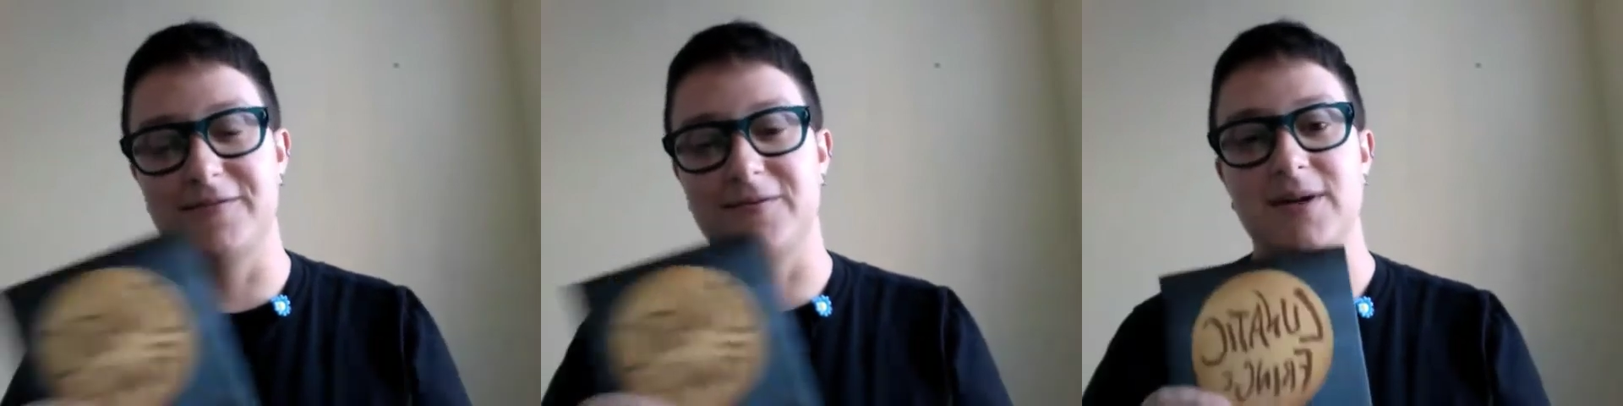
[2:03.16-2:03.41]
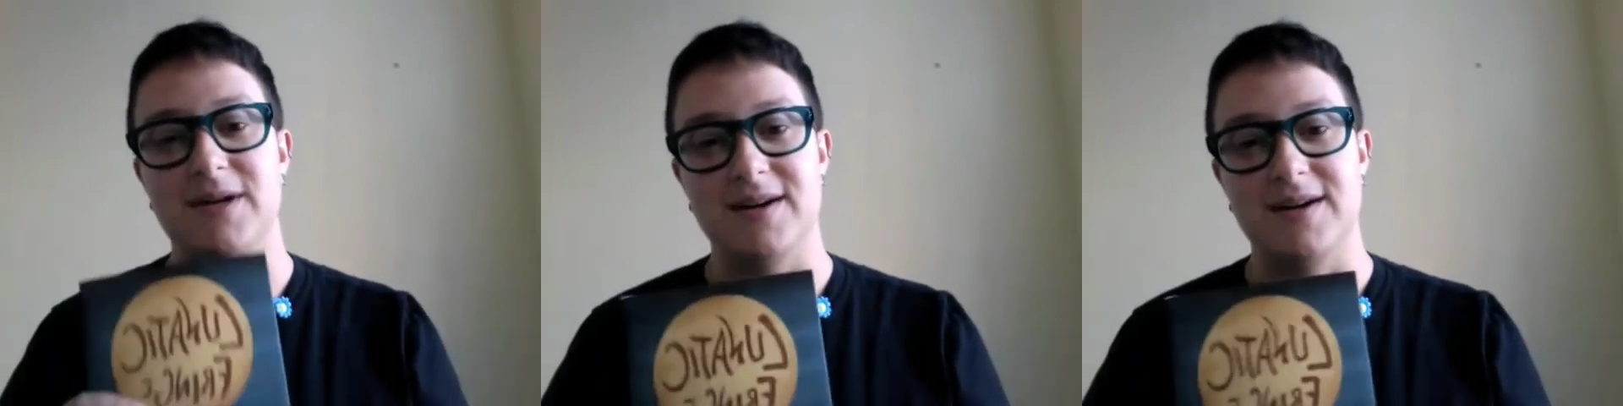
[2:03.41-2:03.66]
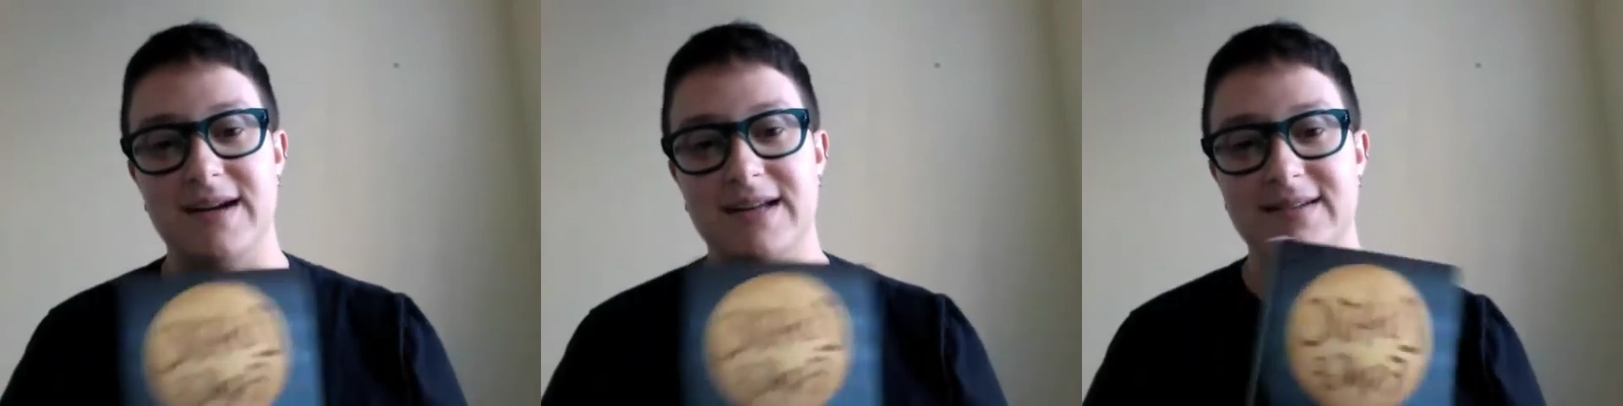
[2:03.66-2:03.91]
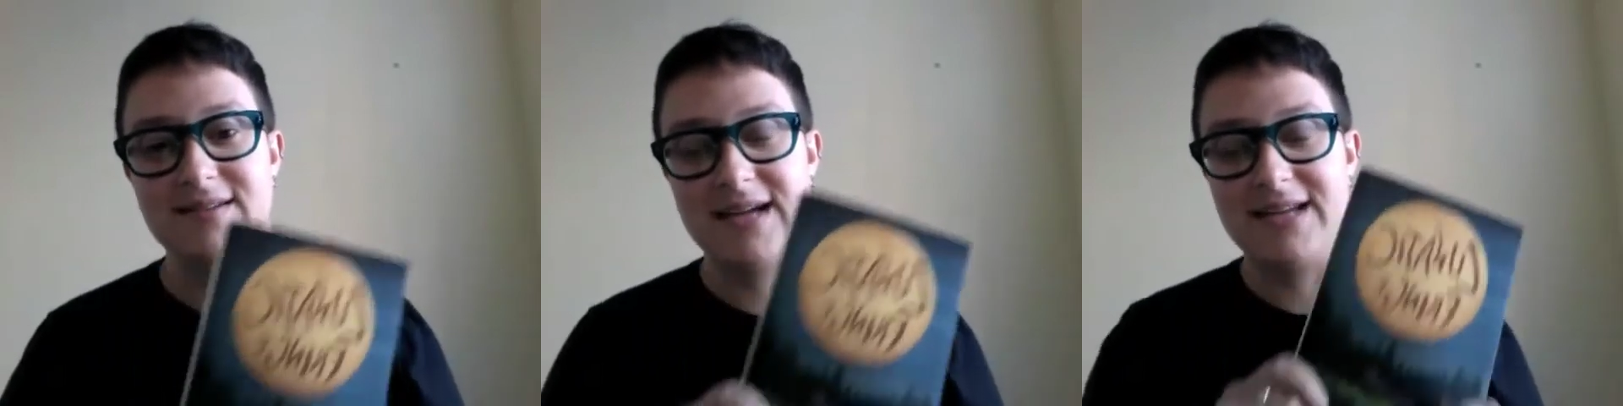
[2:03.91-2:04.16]
for her
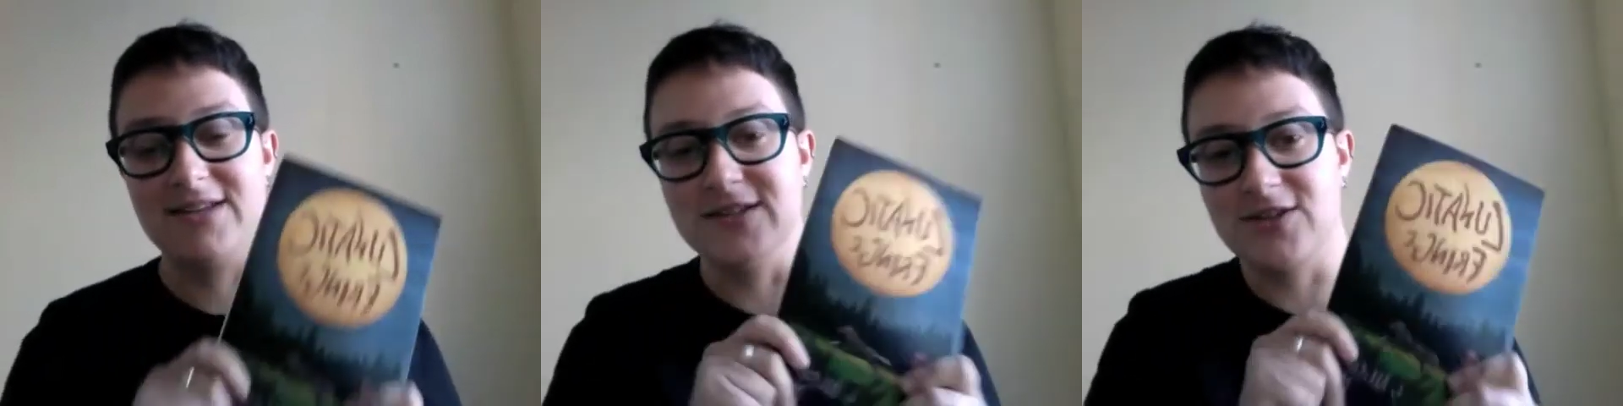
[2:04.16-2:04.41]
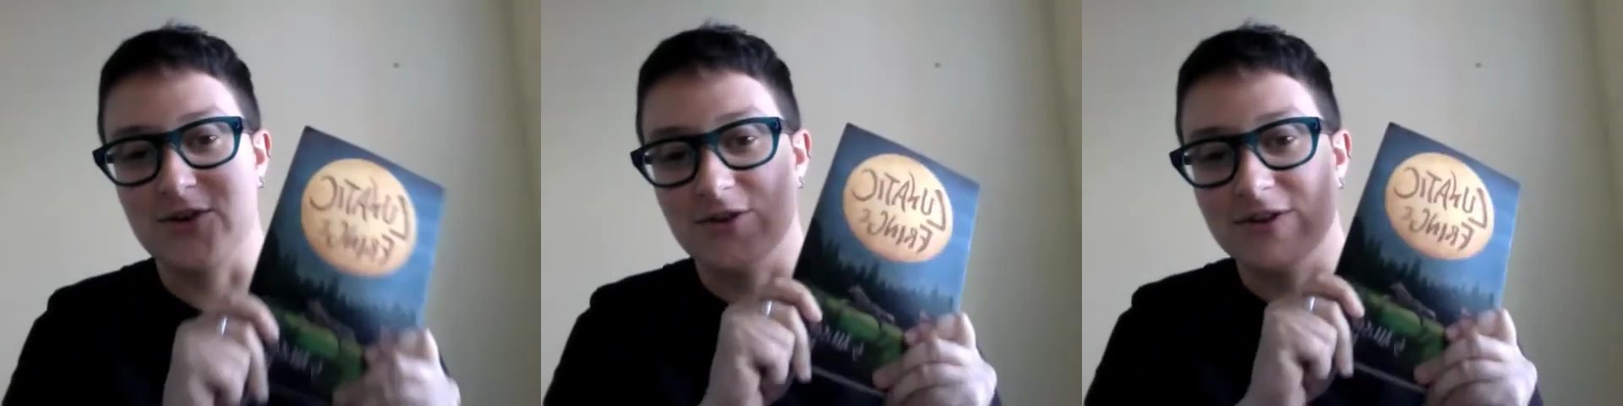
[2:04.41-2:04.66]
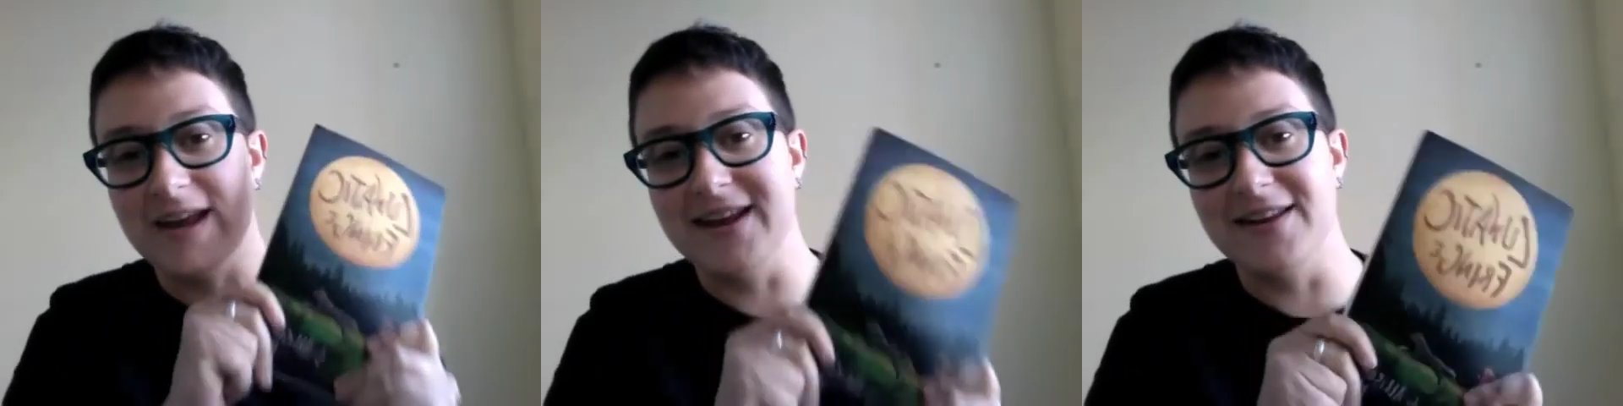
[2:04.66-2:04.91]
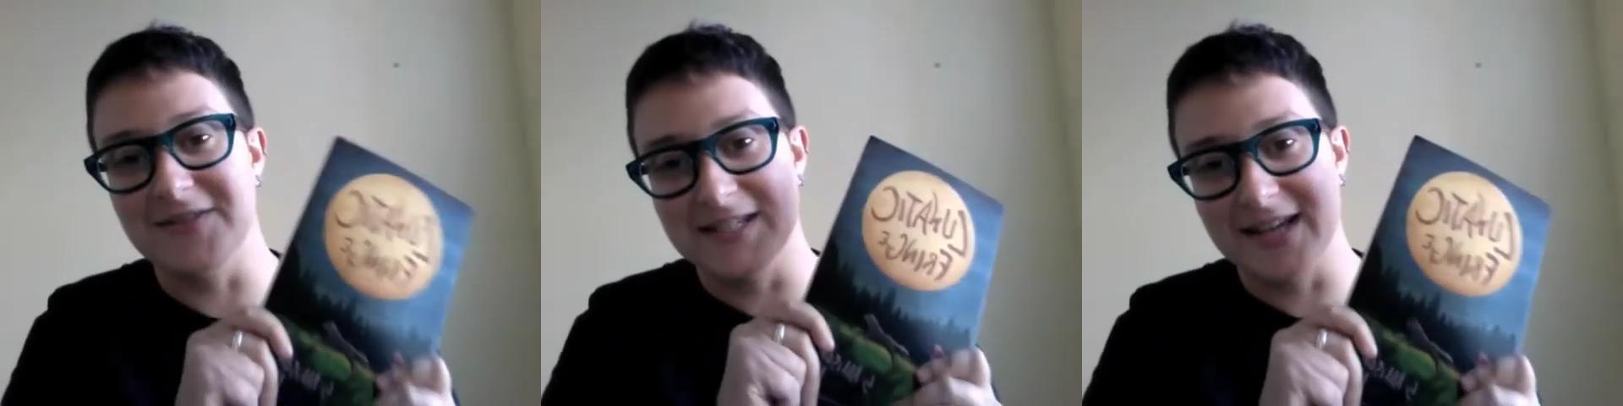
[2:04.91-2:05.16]
and, and this
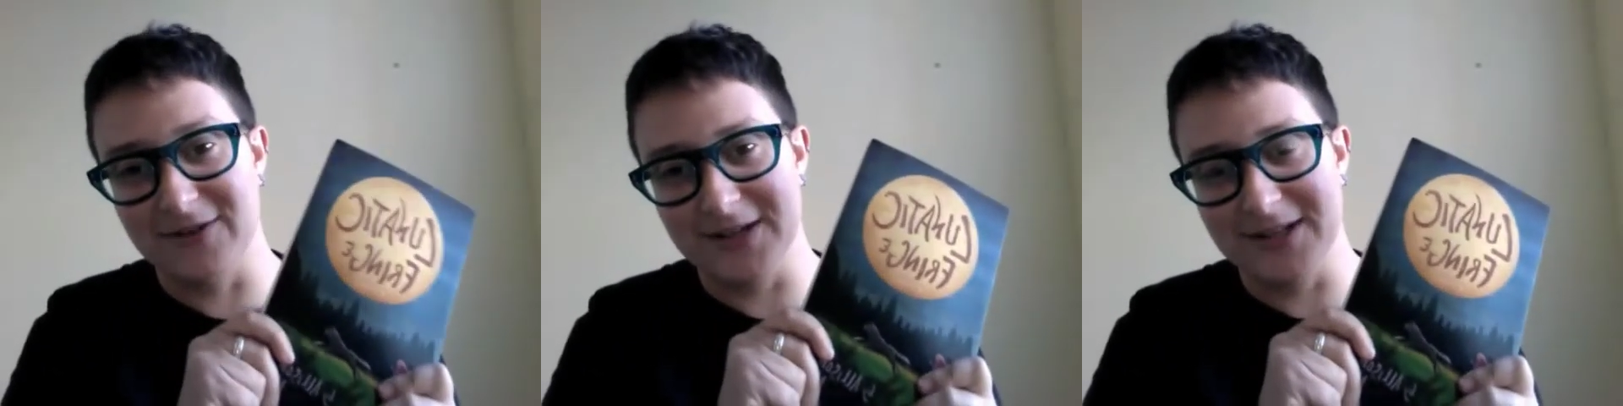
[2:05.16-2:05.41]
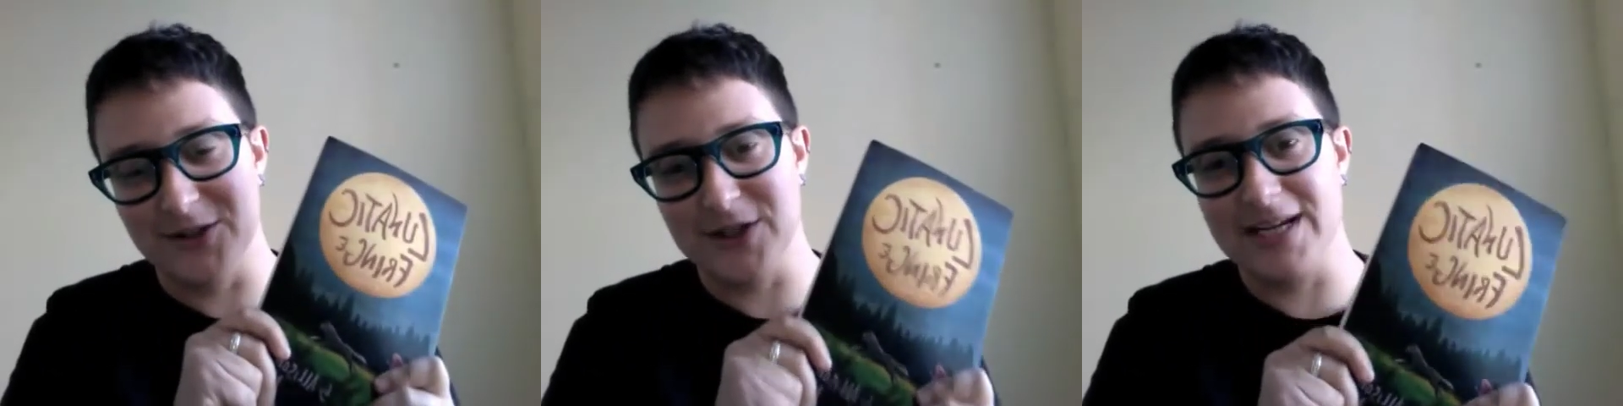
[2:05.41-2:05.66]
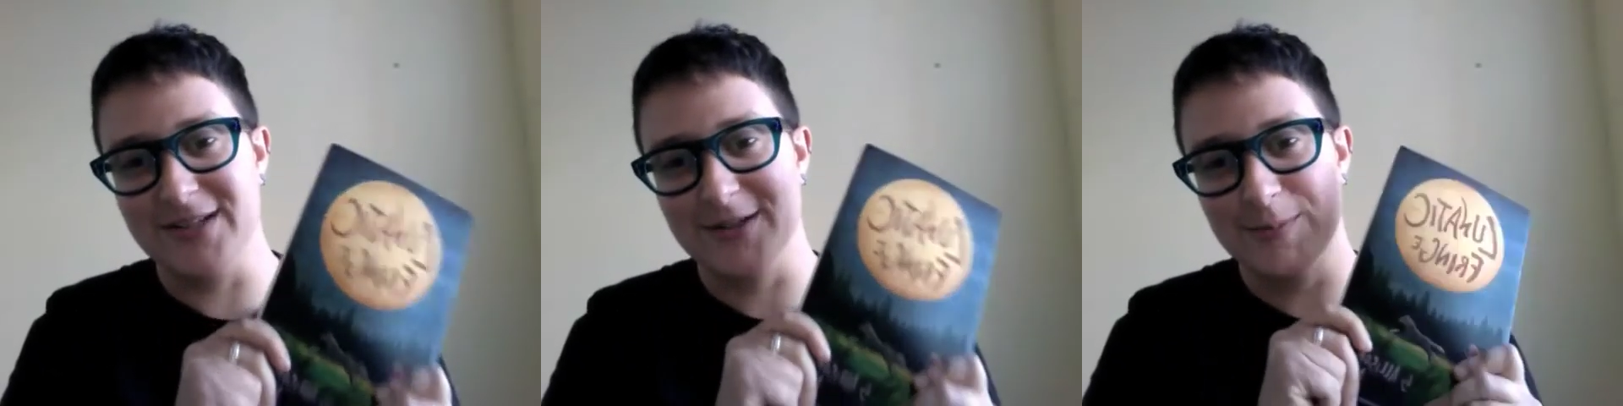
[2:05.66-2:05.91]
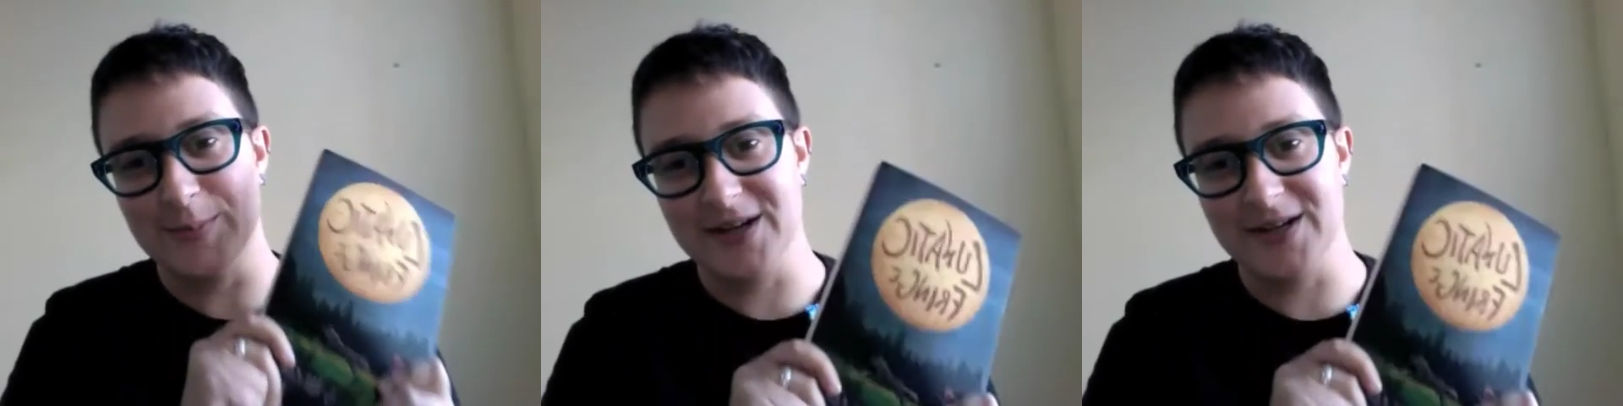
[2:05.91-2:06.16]
creative endeavor that she has
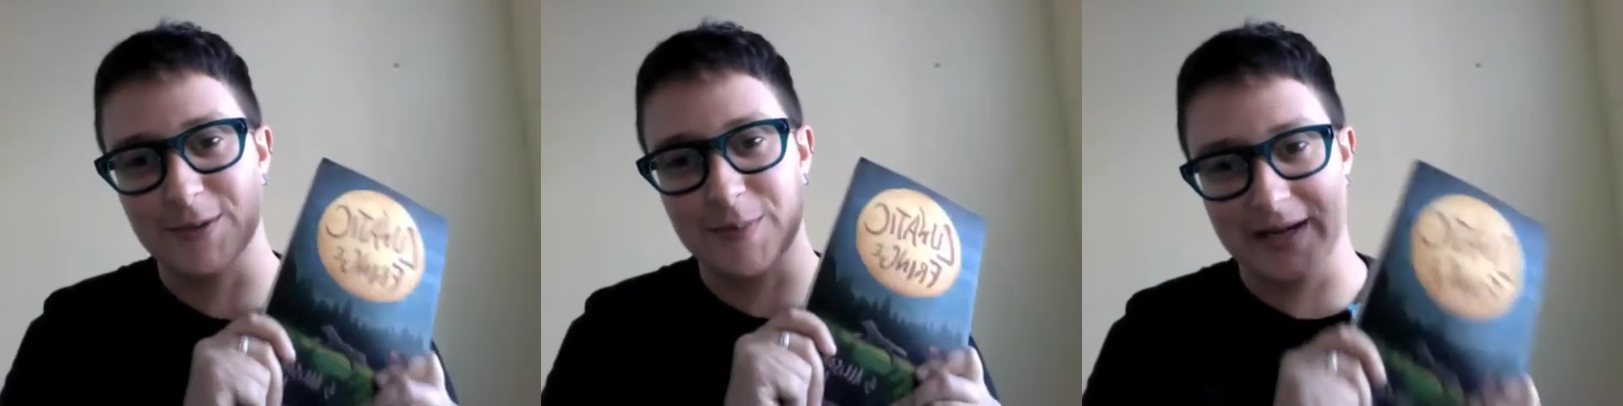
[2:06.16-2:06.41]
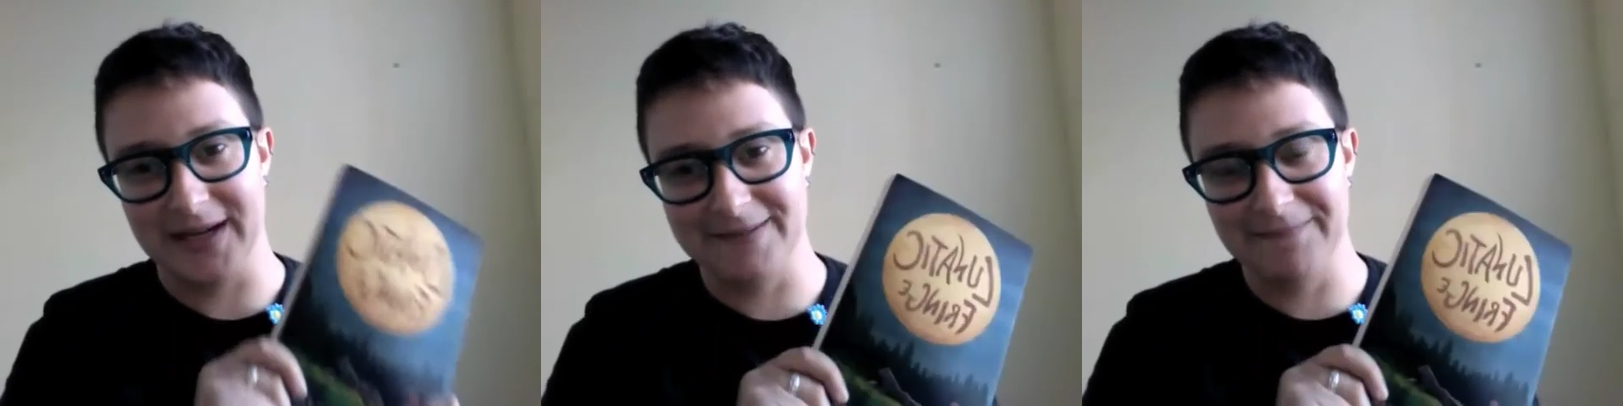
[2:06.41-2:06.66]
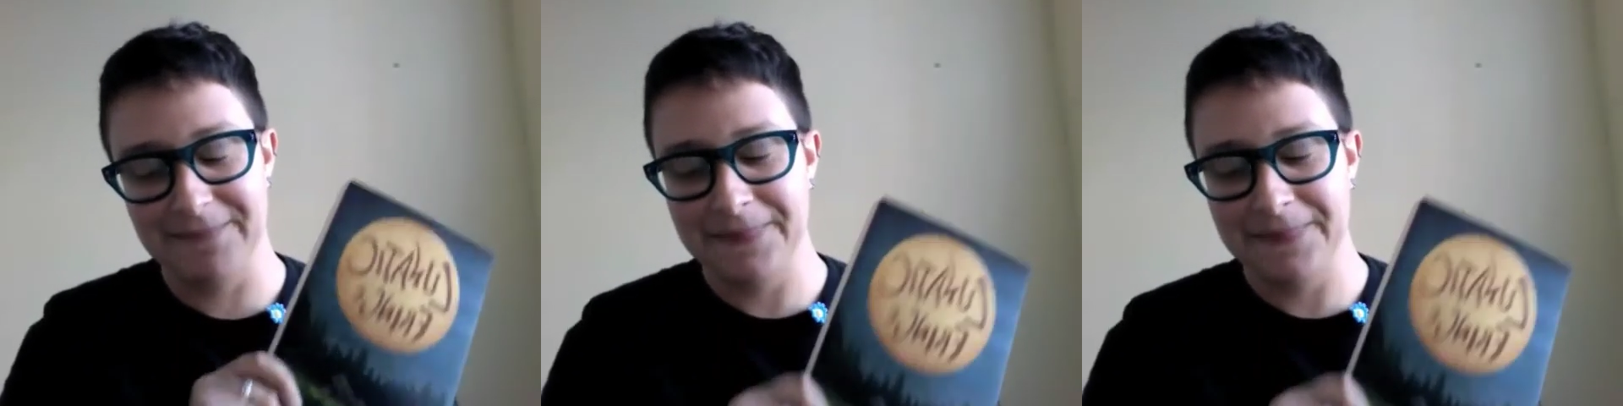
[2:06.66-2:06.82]
embarked upon.